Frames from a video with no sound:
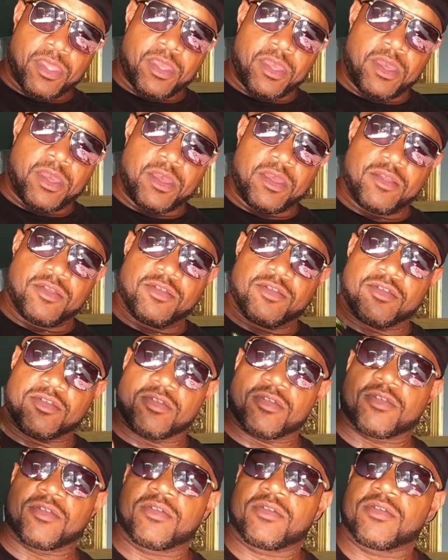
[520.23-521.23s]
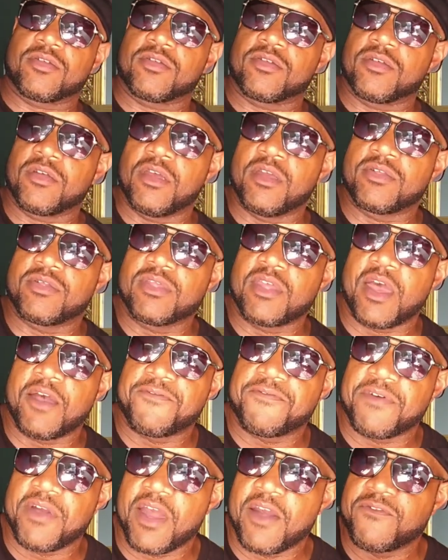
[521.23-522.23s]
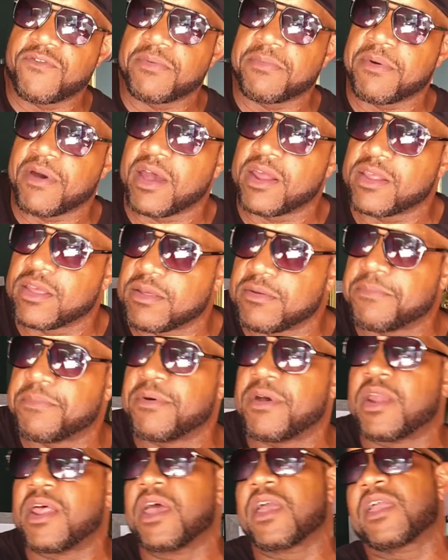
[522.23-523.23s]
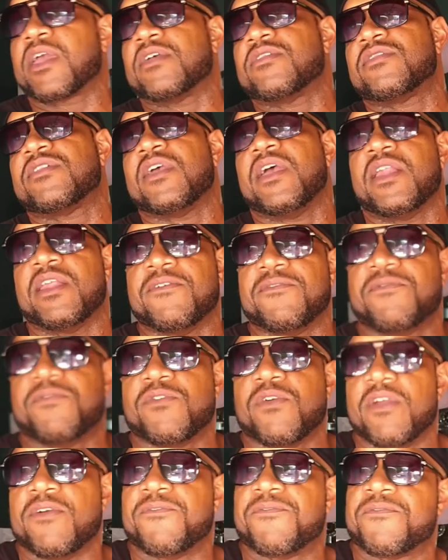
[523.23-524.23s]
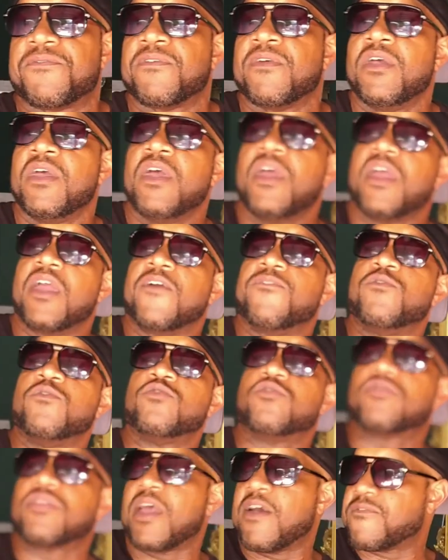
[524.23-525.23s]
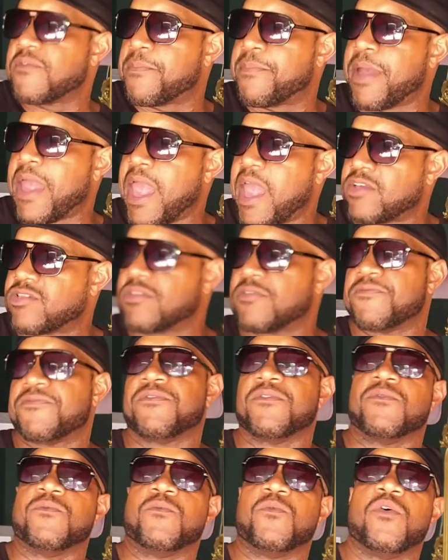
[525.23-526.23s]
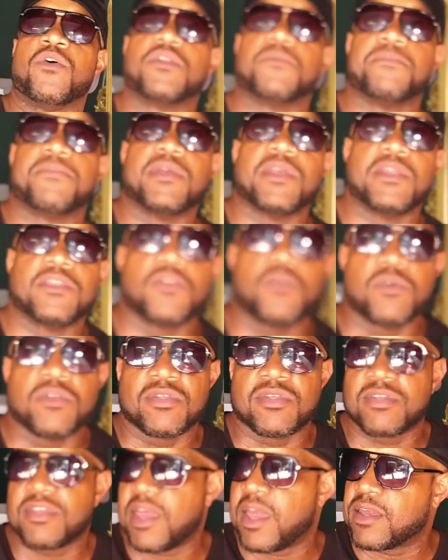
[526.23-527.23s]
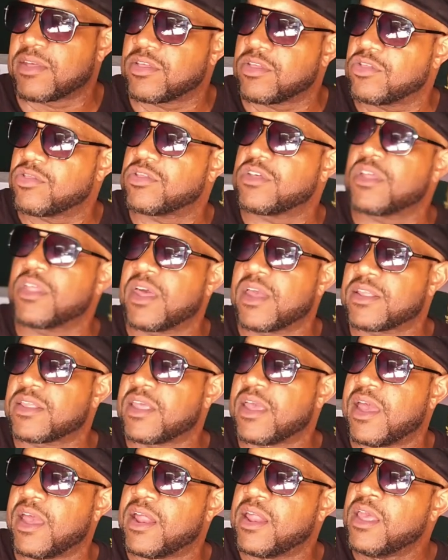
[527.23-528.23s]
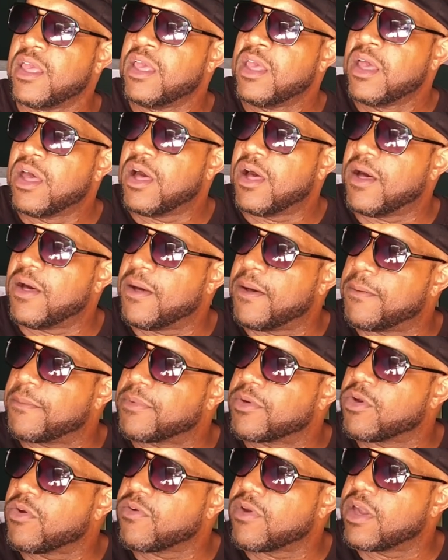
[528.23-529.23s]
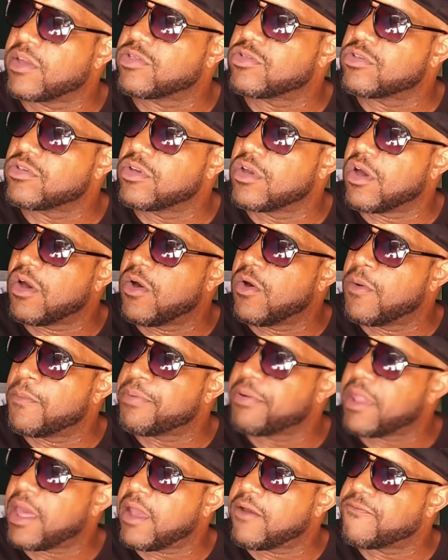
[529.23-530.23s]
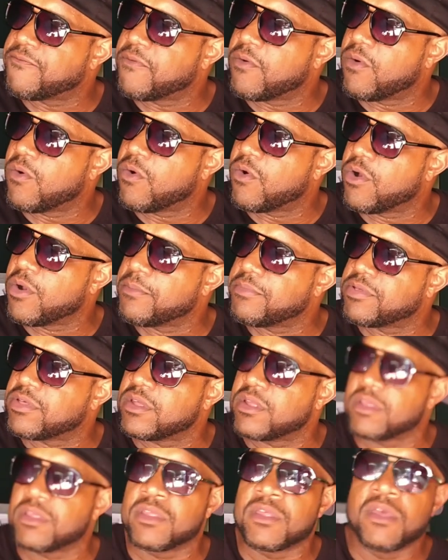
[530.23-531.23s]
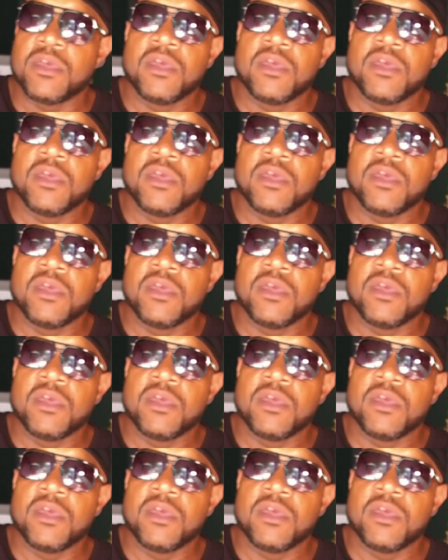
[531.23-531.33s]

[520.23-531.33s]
it's not for everybody. But like I said, if you just have a passion for wanting to be doing sex and shit like that, create your own platforms and